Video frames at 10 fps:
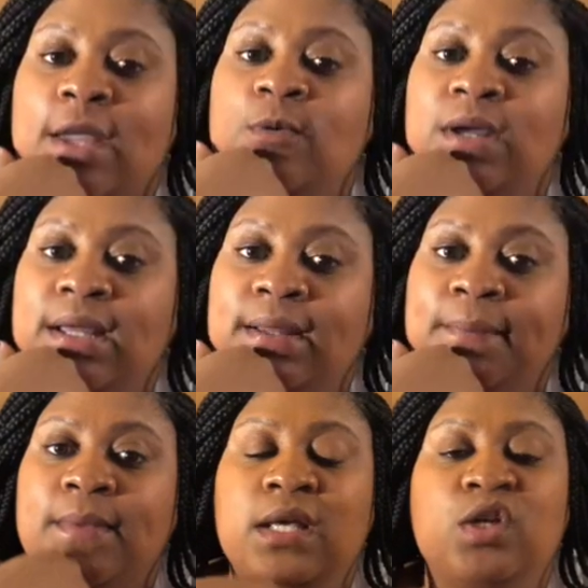Okay.
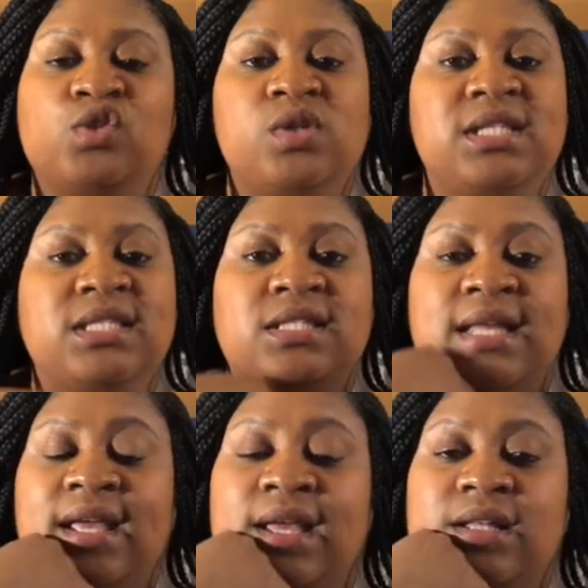So this is
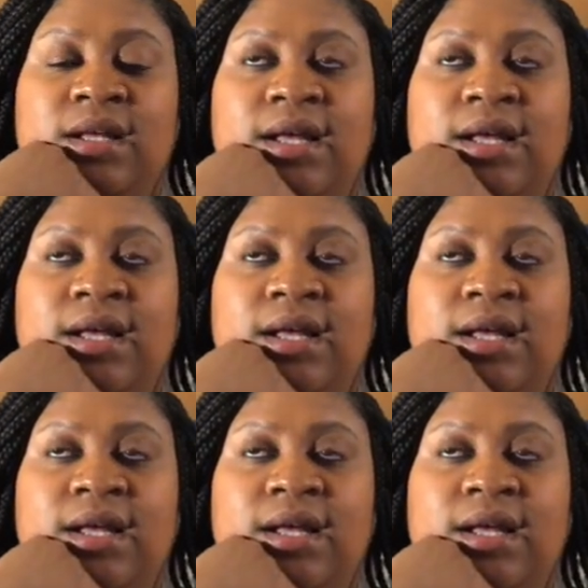like,